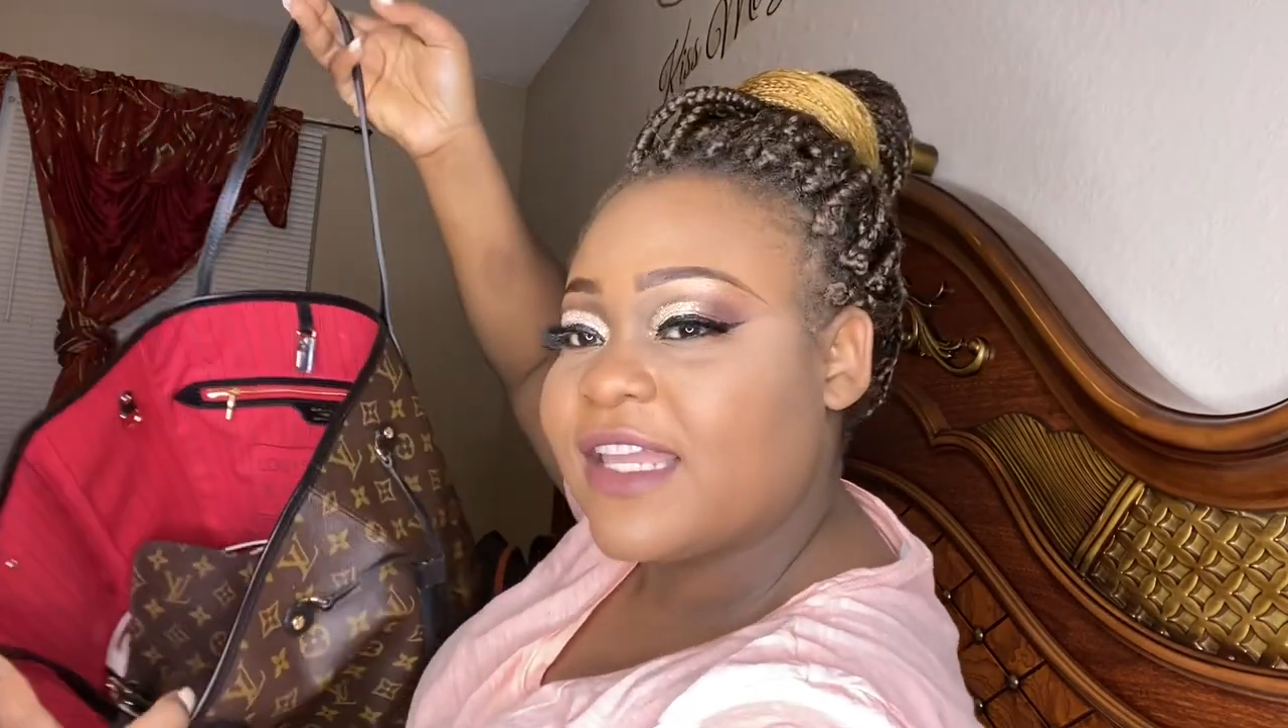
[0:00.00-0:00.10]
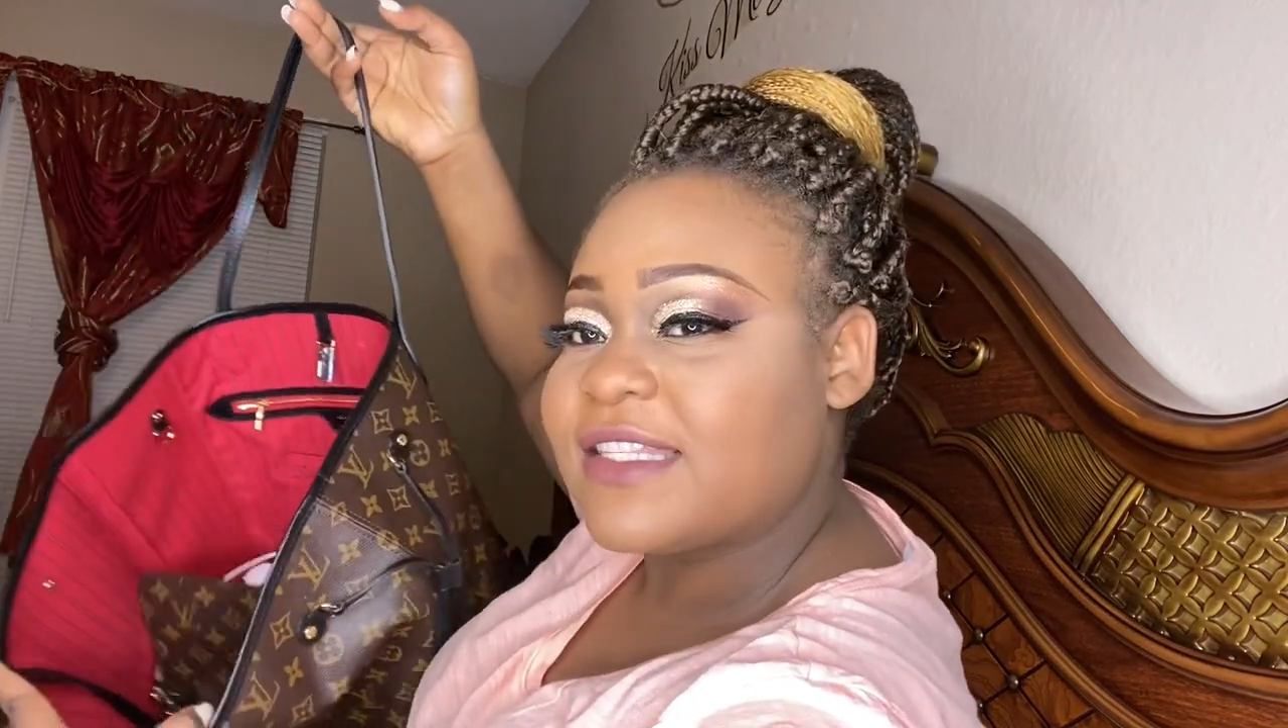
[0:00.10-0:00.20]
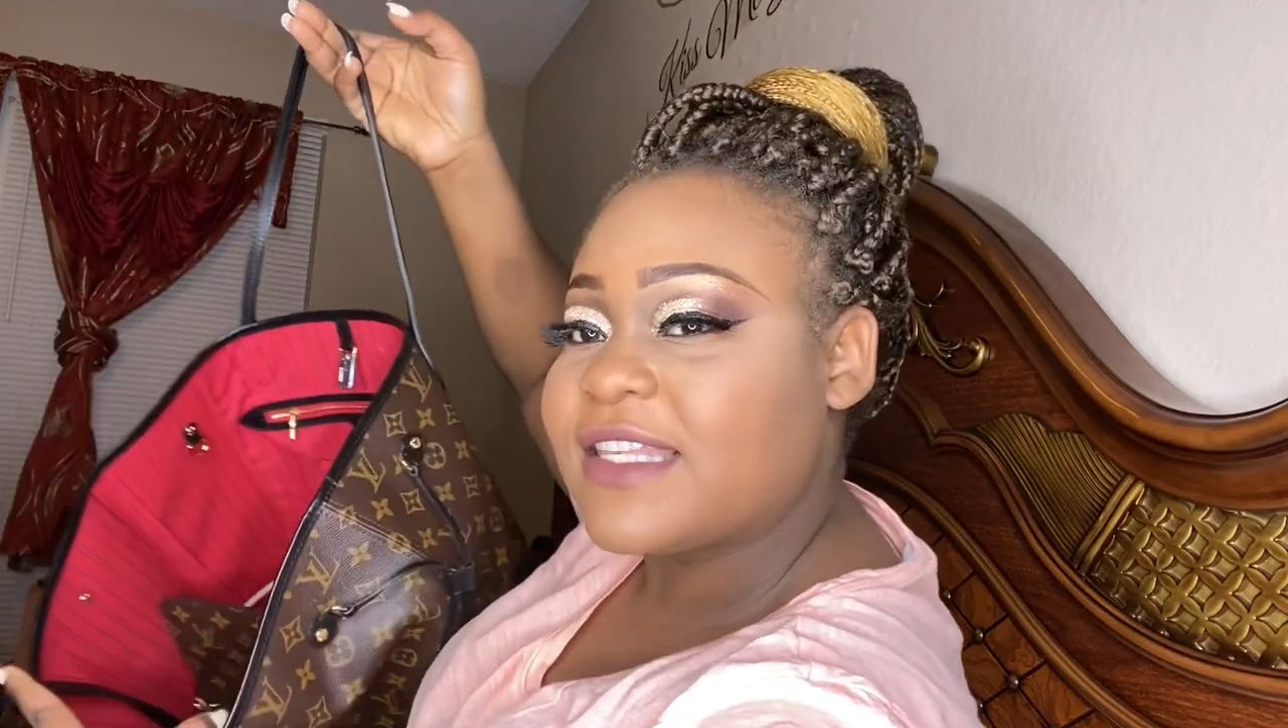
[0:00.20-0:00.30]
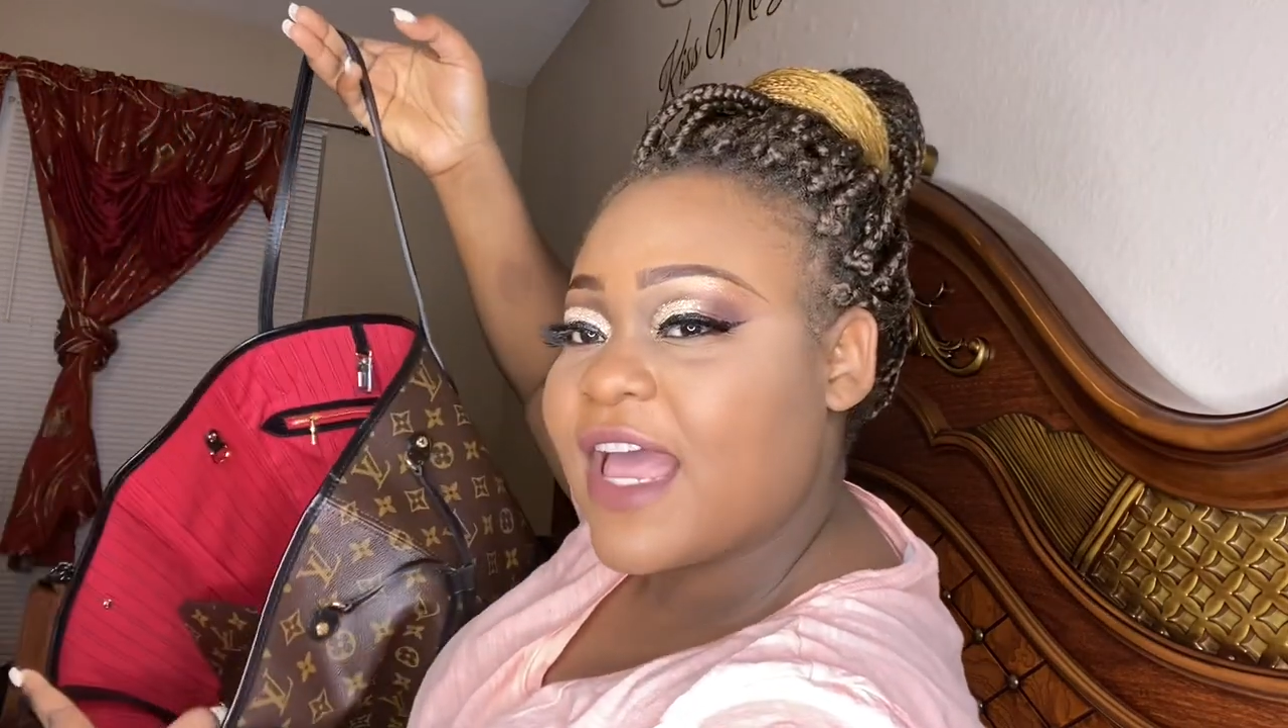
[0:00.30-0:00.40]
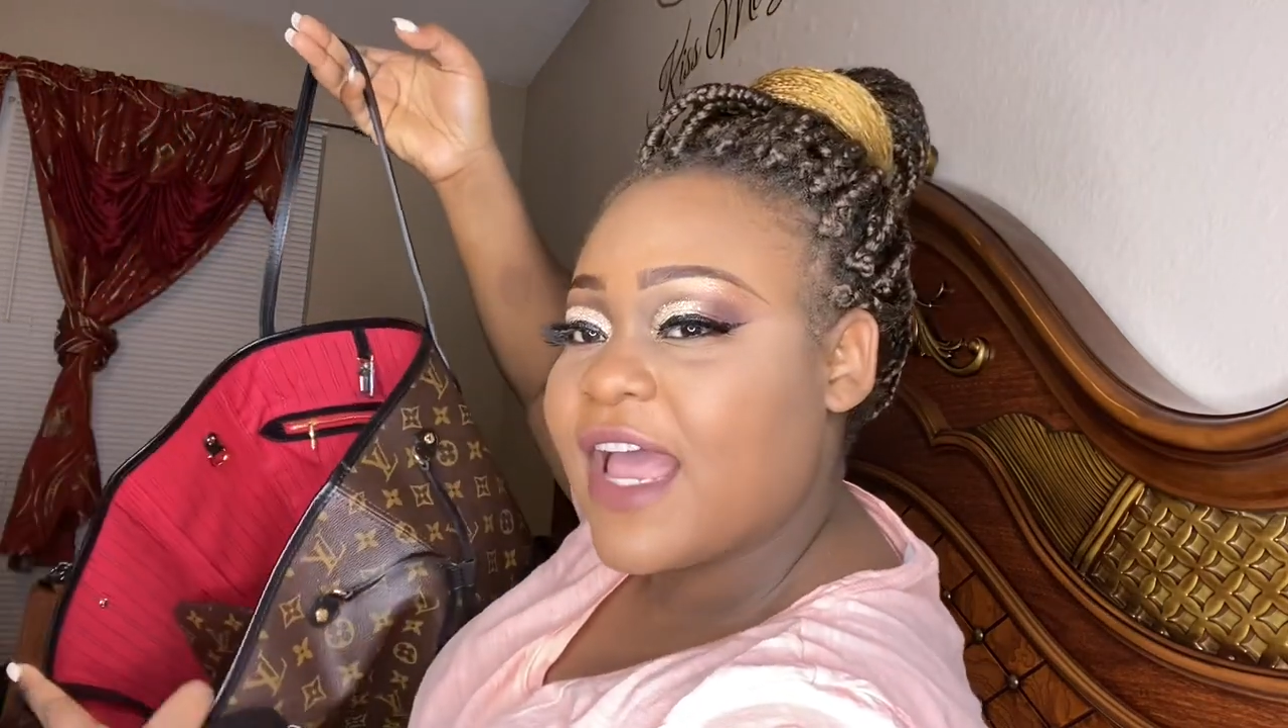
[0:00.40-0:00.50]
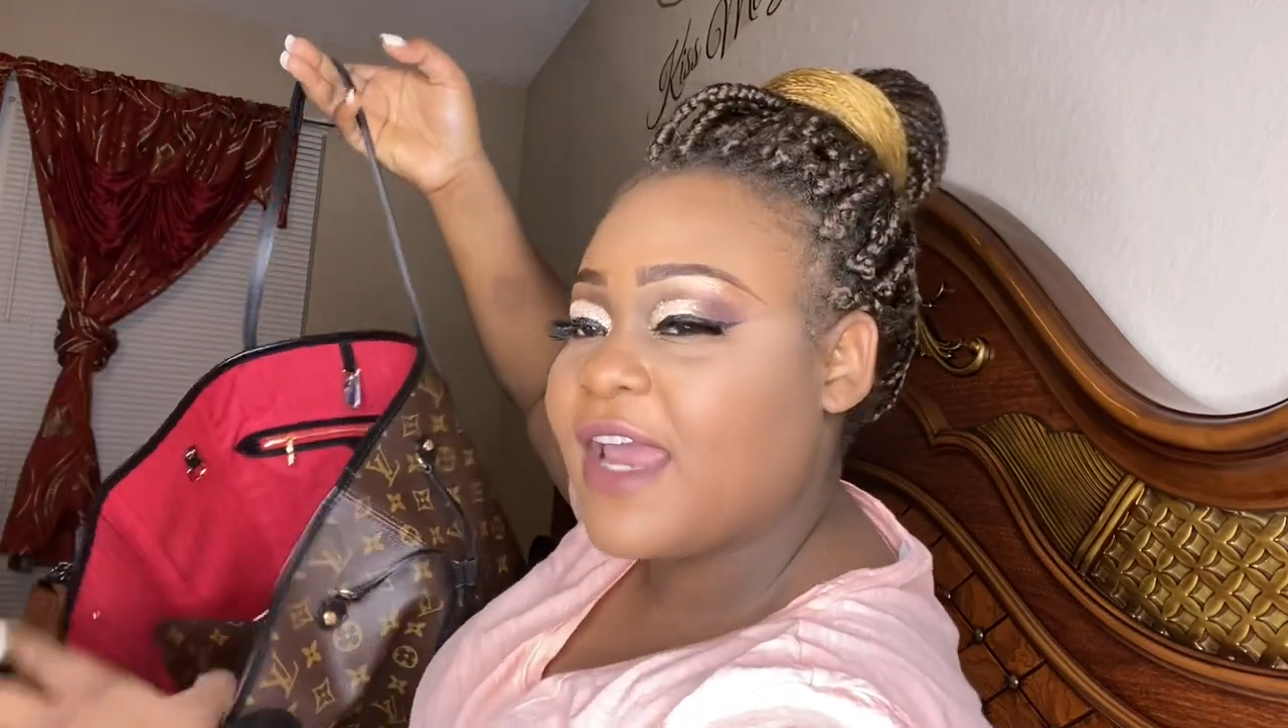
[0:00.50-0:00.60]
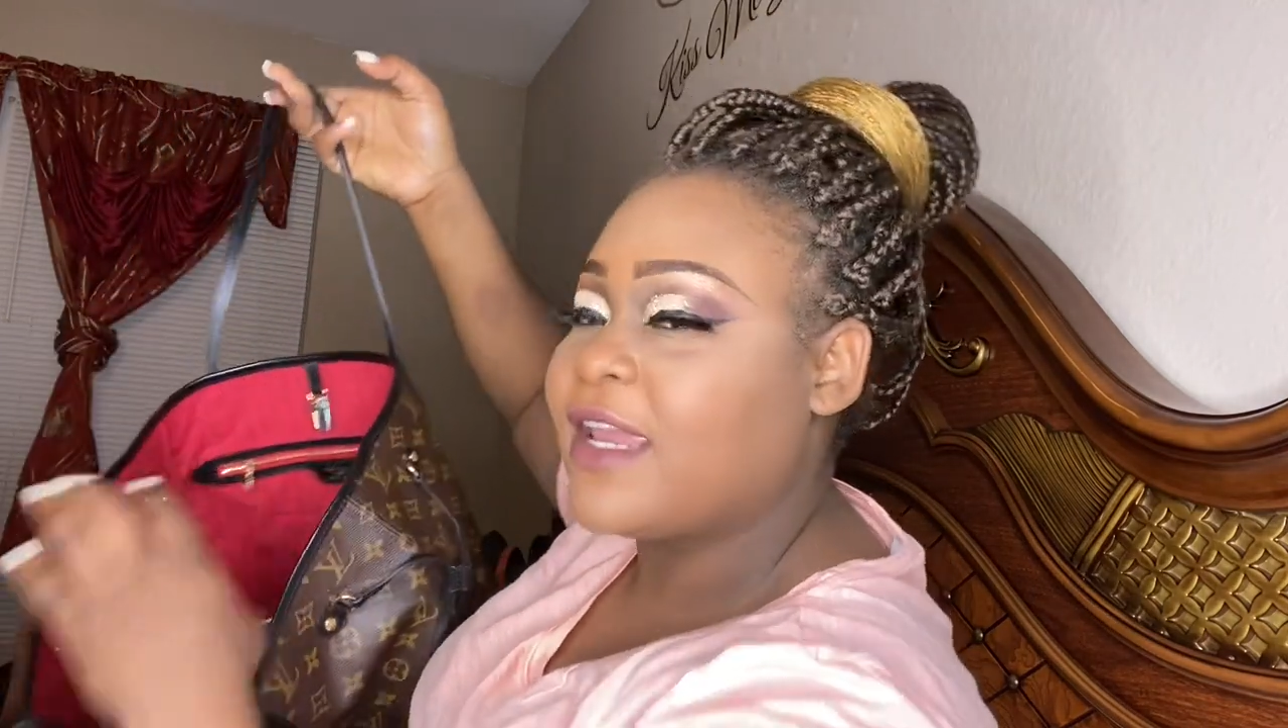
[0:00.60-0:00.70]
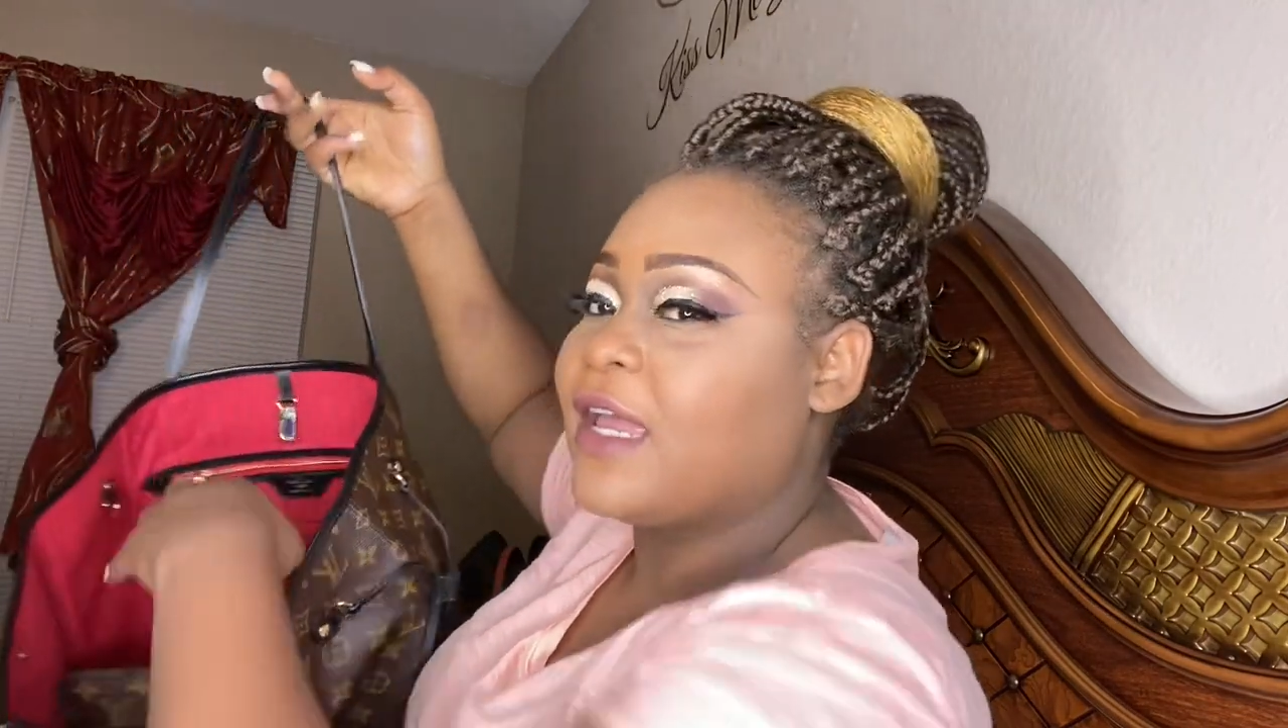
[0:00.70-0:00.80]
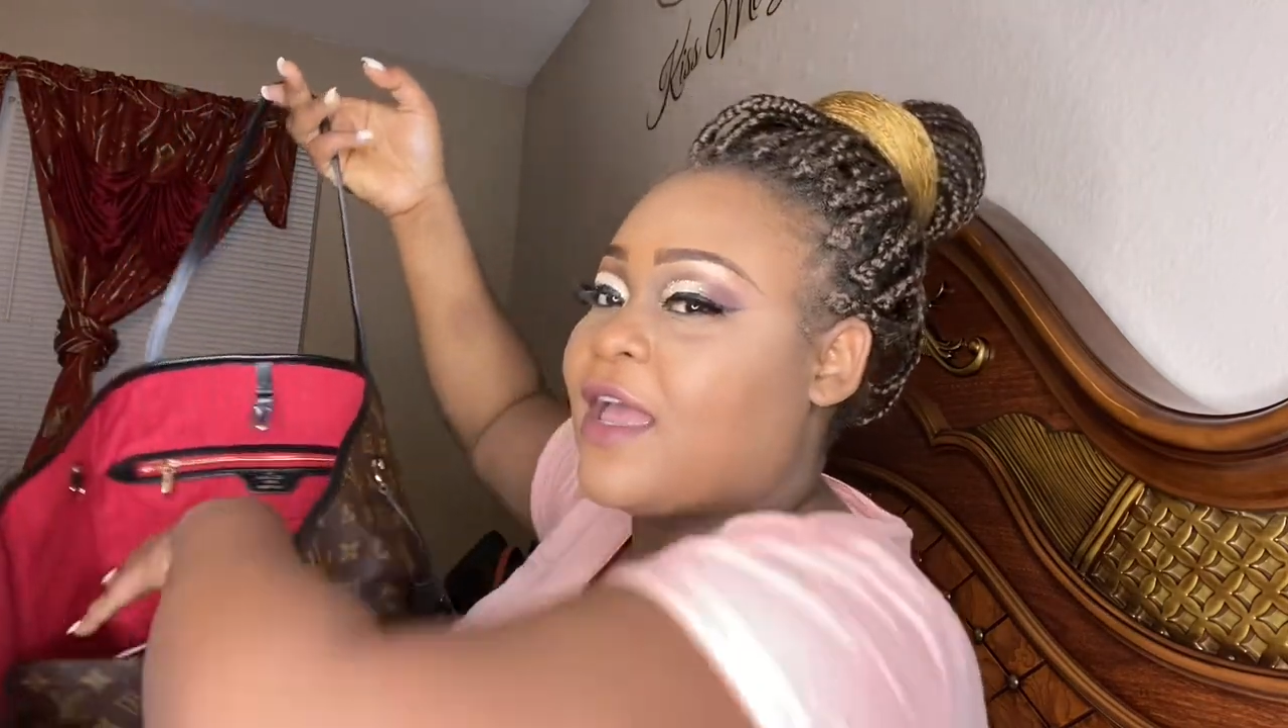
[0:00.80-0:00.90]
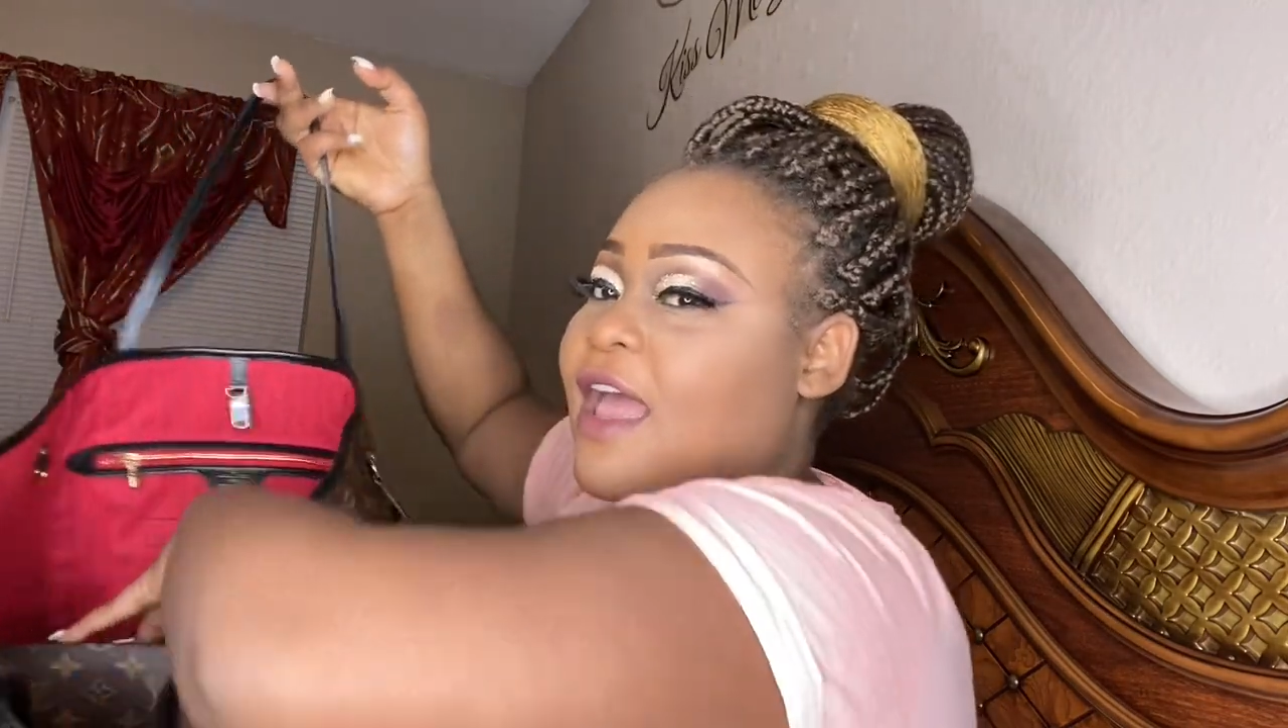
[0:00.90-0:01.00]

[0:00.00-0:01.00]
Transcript: inside.